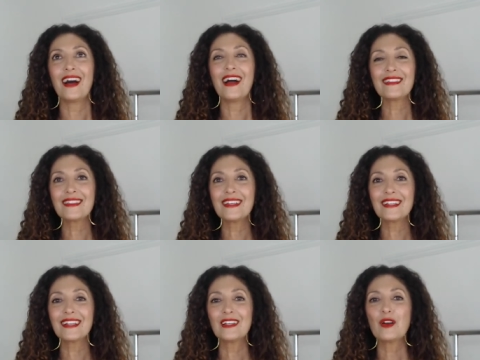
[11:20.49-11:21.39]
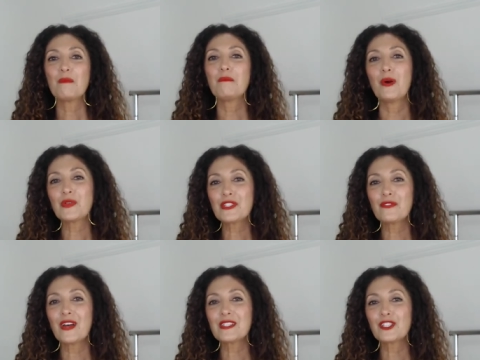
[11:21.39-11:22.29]
I think most
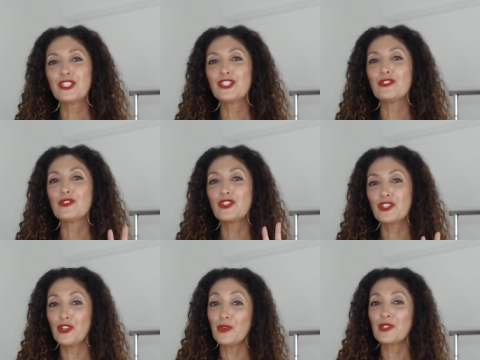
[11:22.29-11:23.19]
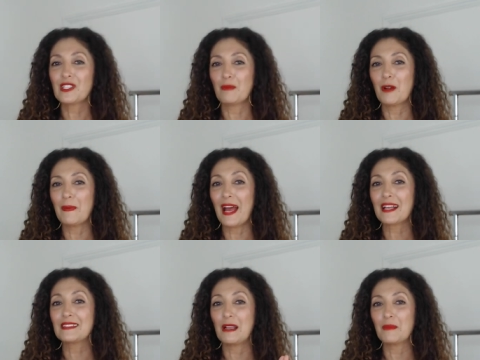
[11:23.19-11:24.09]
of us could use two summer
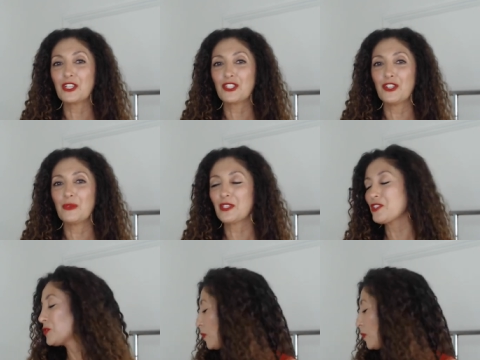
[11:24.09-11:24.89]
bags, and I'm going to show you what the two